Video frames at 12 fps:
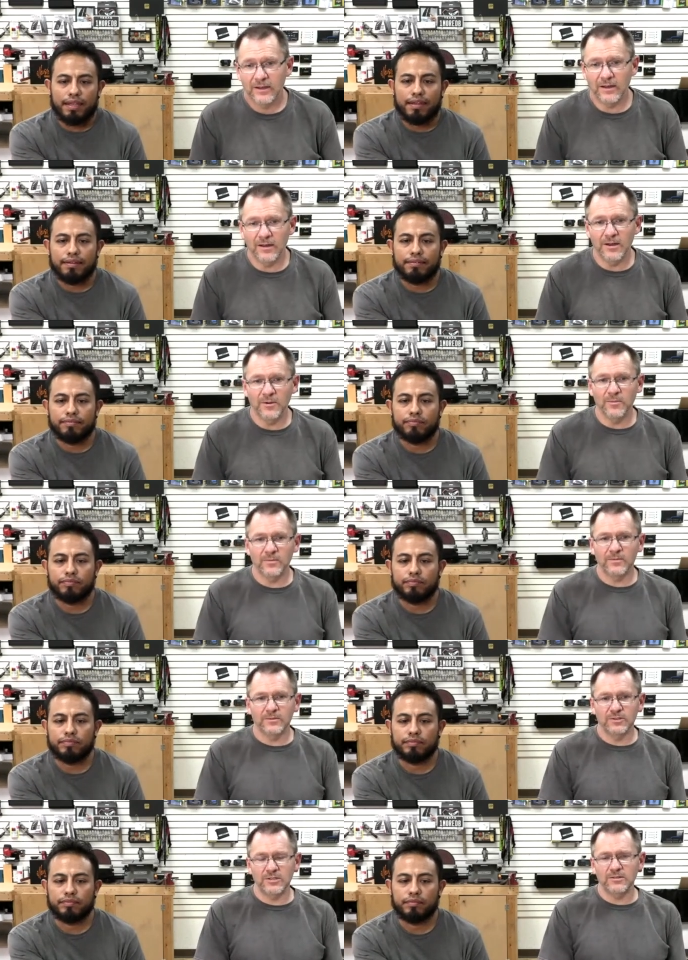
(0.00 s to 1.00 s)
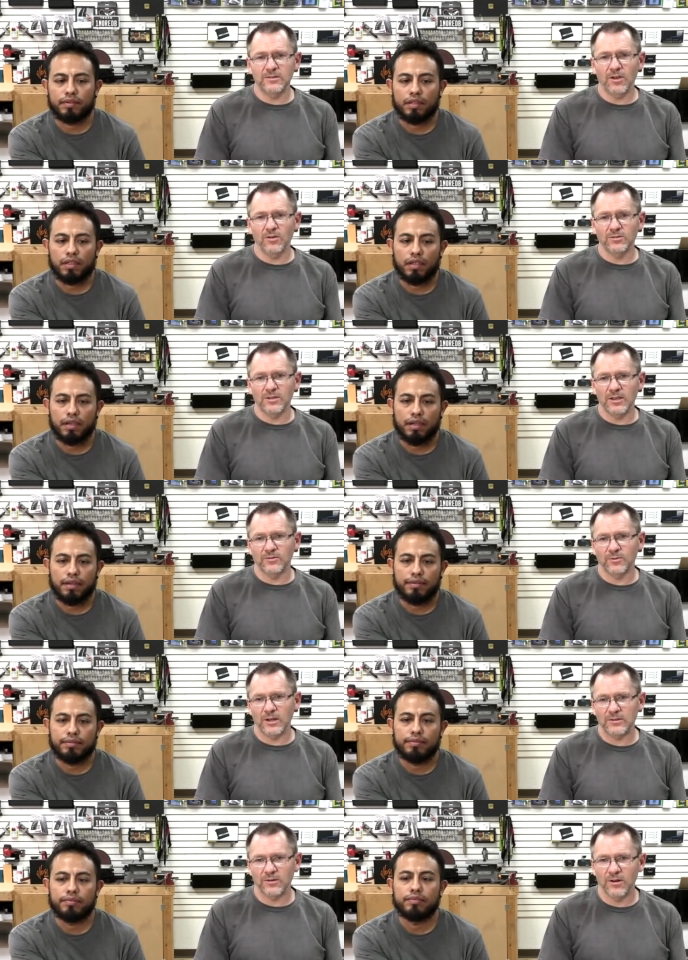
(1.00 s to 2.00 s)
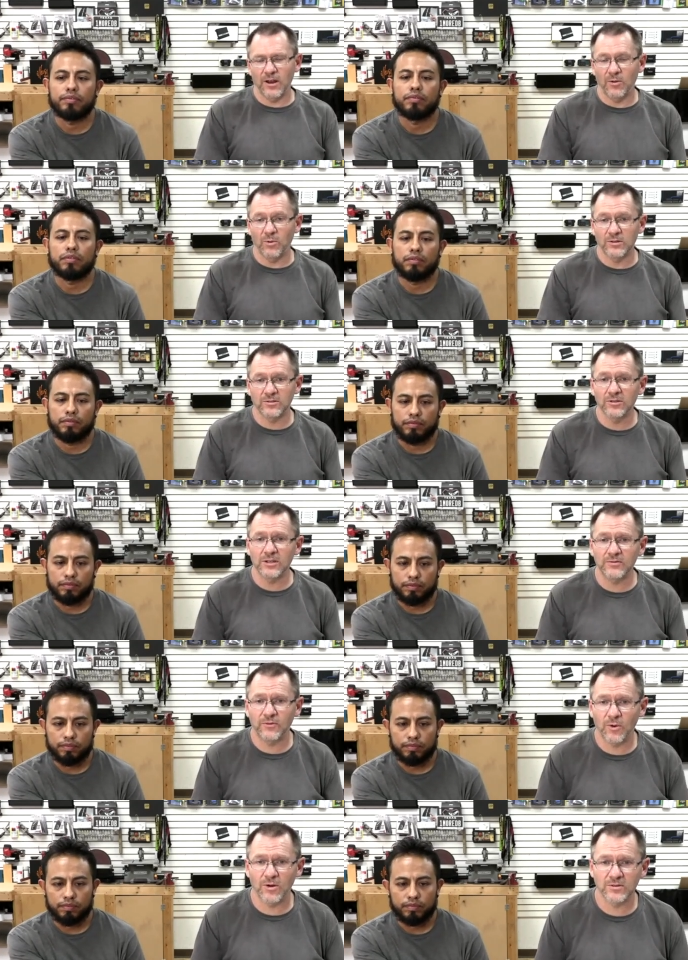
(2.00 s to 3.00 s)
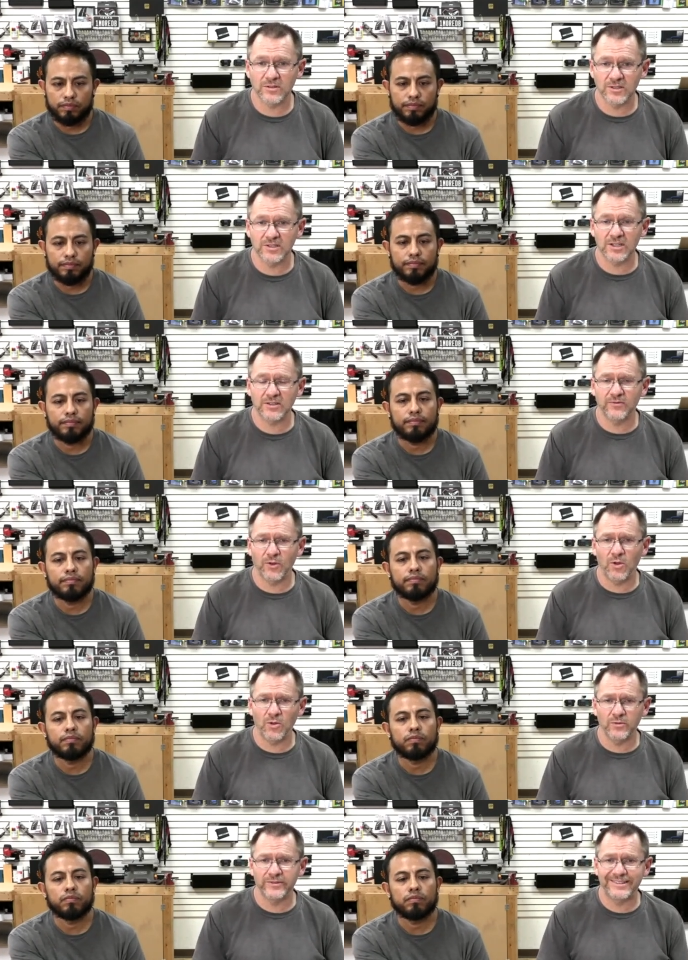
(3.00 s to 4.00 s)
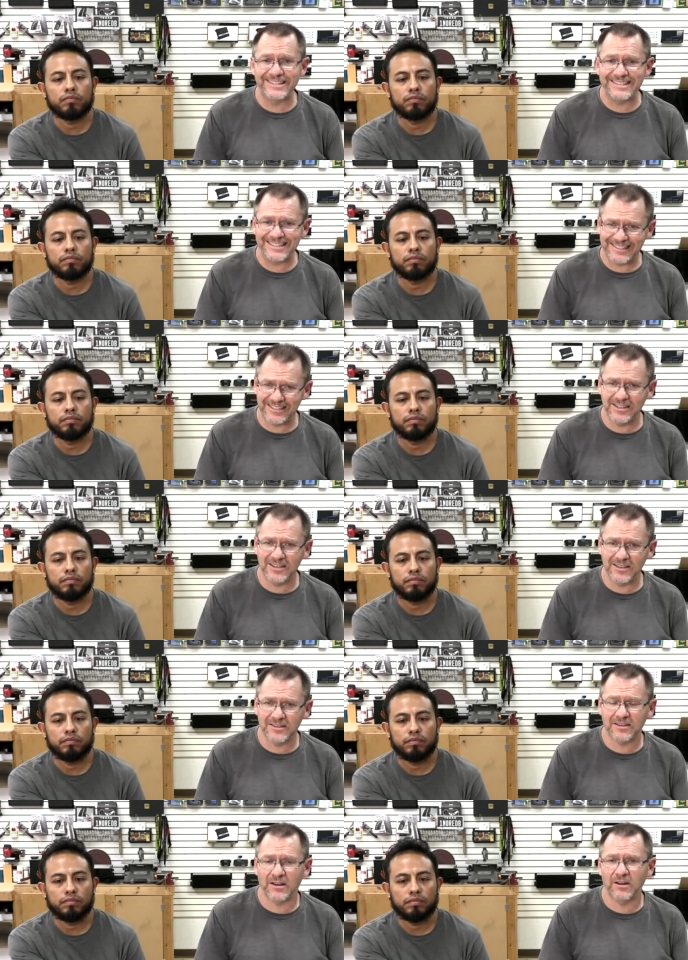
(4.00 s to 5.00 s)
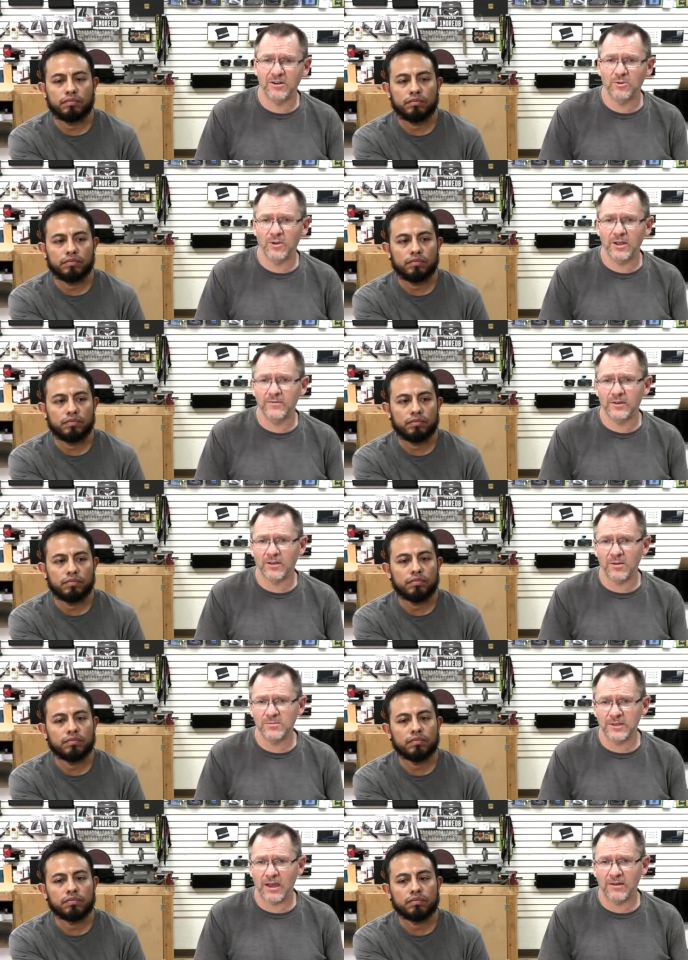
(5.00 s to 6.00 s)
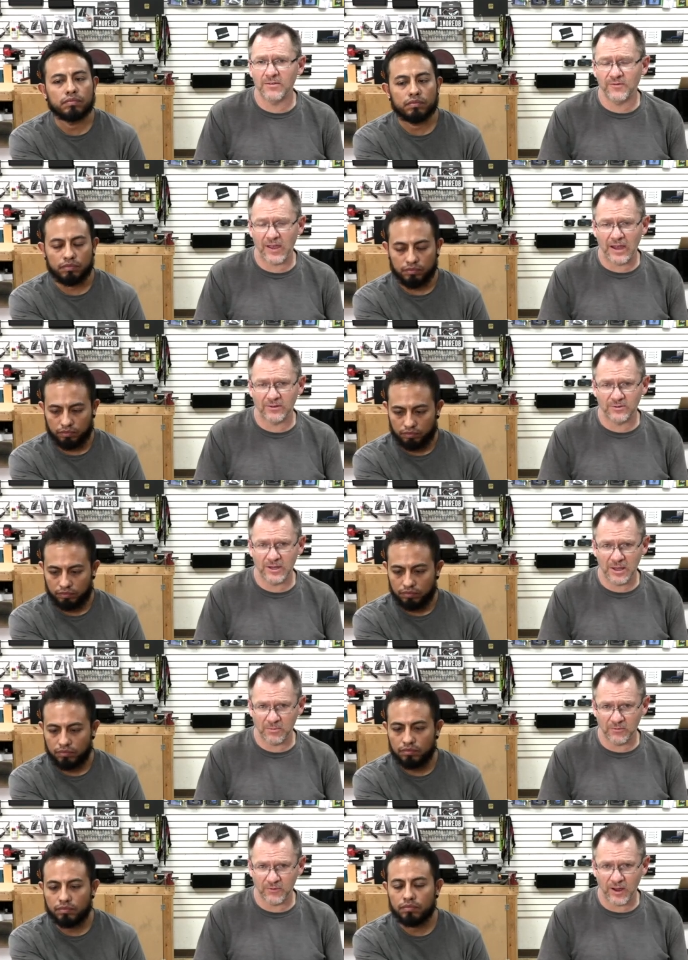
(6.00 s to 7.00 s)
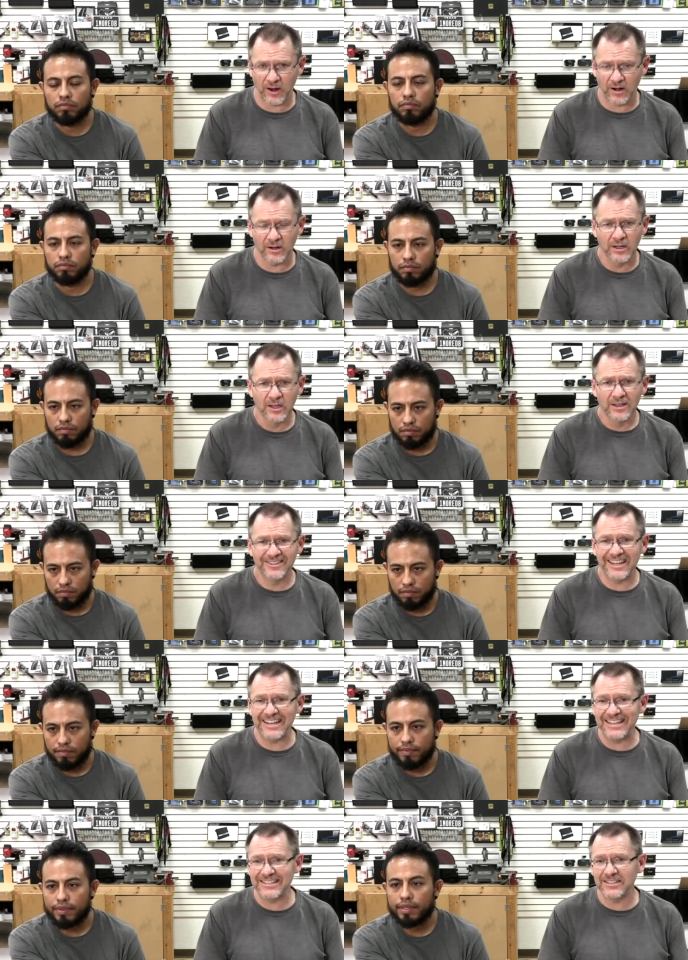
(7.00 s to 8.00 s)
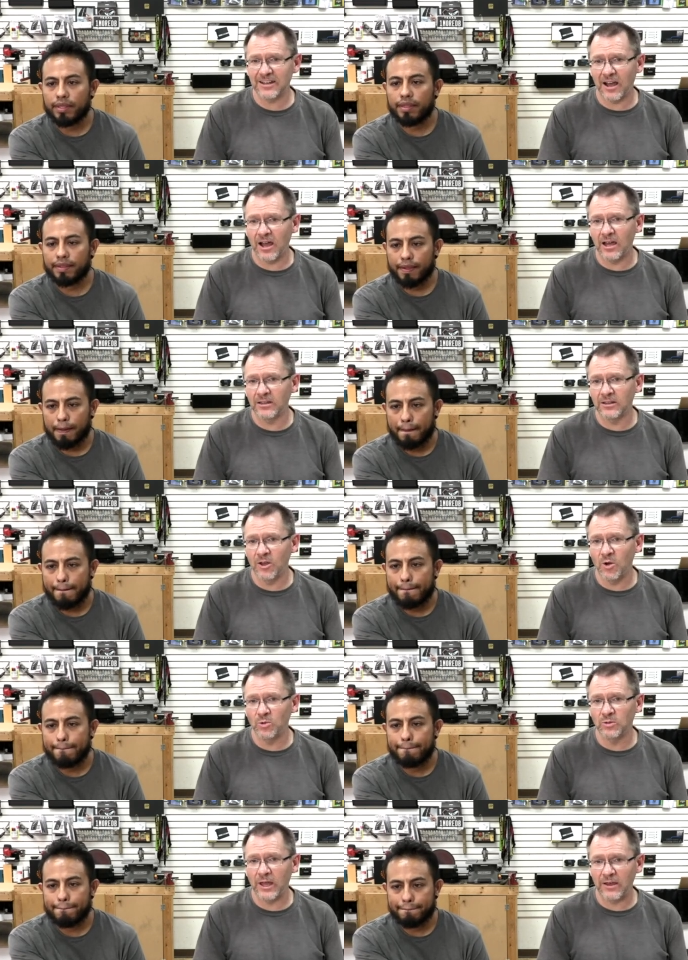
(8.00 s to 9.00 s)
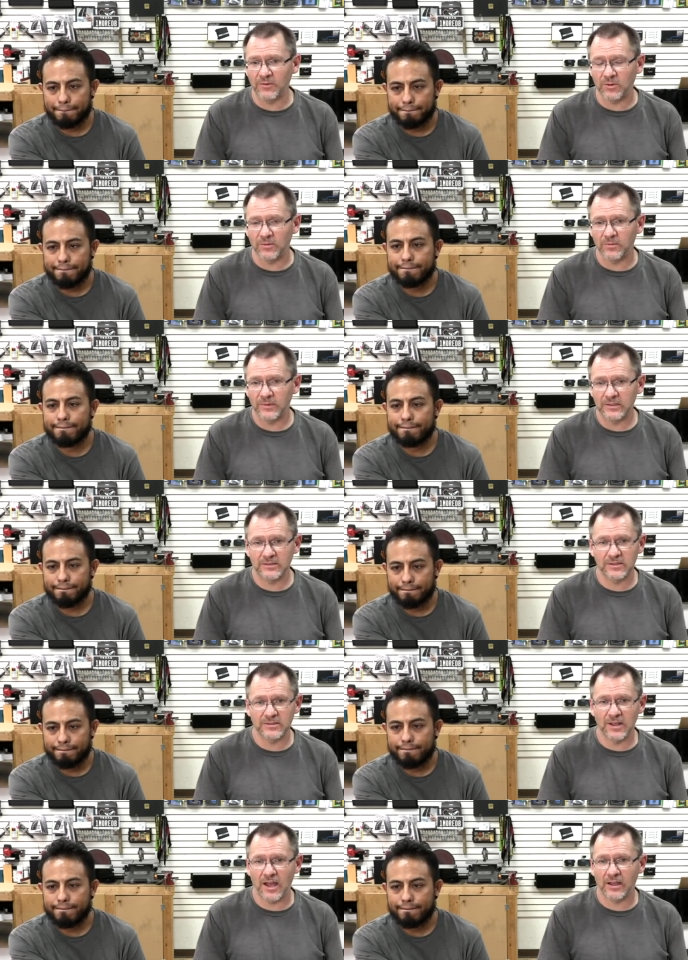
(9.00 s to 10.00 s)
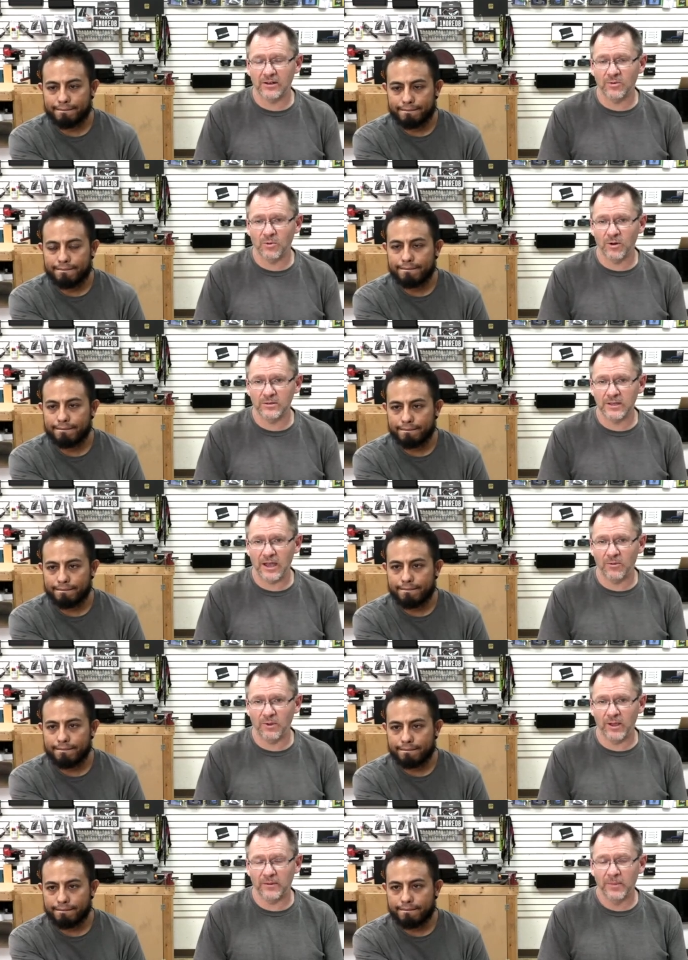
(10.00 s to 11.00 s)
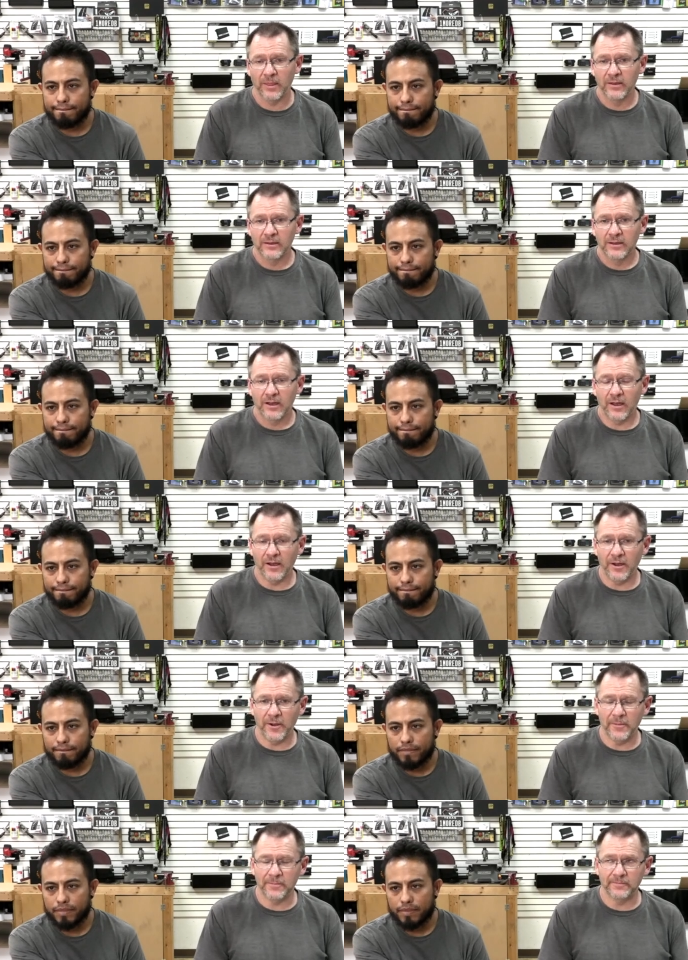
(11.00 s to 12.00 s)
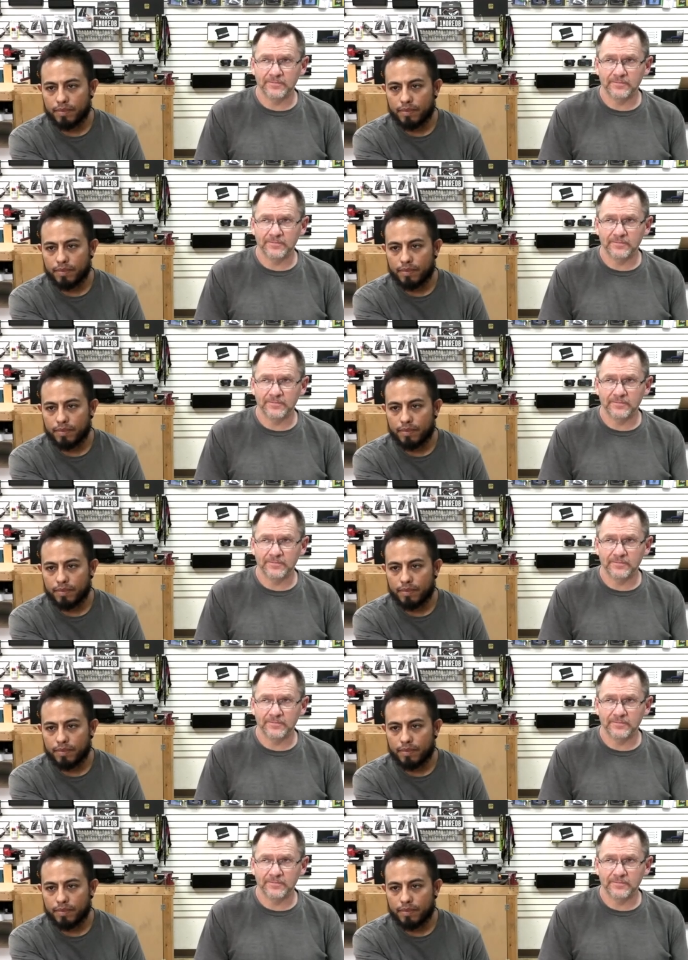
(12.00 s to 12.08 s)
Speaker 1: GTO stands for great turn on. What it's looking for is the 6-volt DC carrier wave that comes out of the factory amplifier that isn't on low level. It's just not going to work that way. I